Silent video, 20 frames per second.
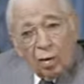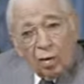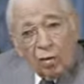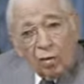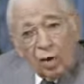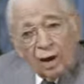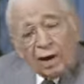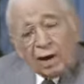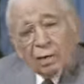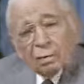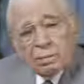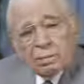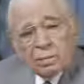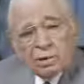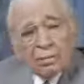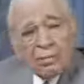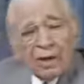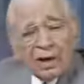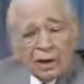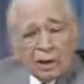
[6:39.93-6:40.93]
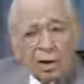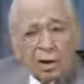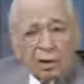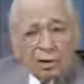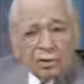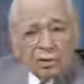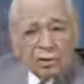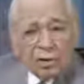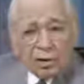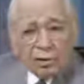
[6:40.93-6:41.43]
Well, to make a
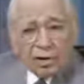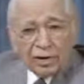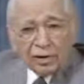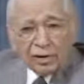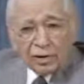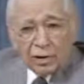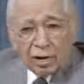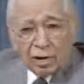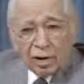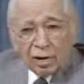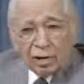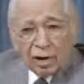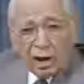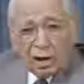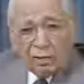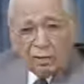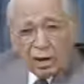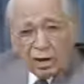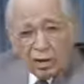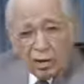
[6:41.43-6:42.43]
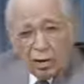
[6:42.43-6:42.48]
long story short, I went